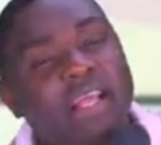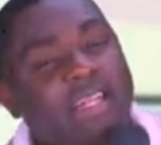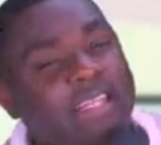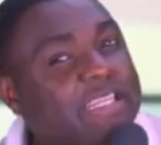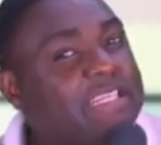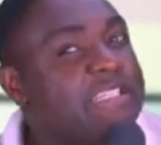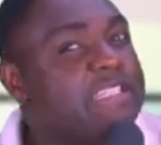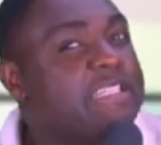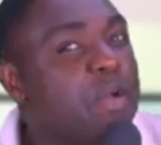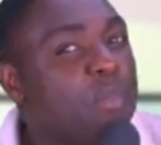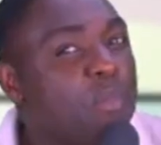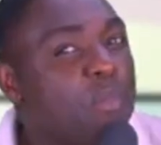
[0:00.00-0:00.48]

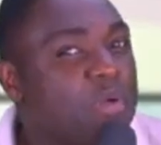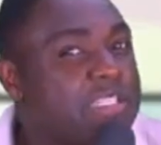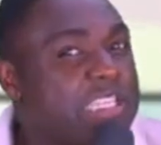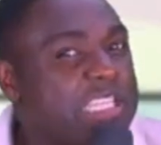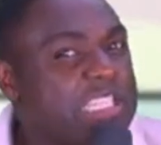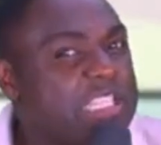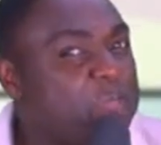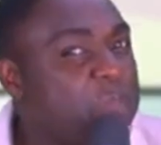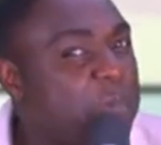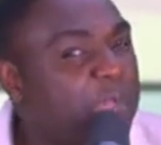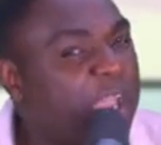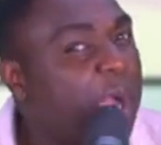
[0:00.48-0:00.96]
This is the most
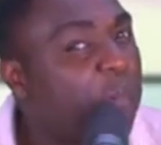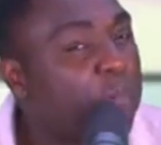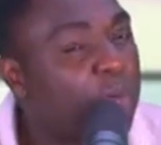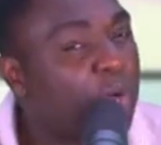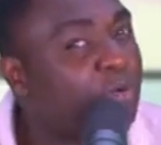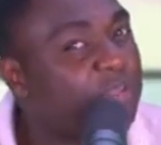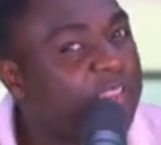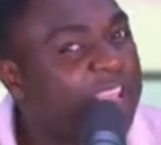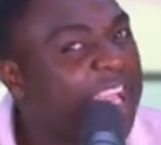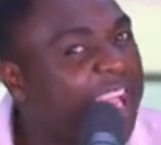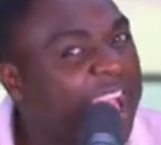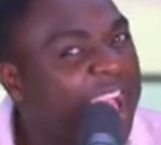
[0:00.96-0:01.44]

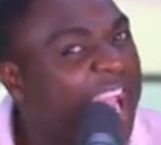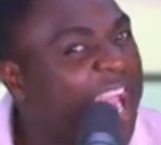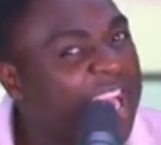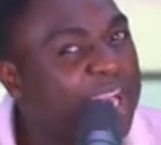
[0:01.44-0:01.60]
despicable thing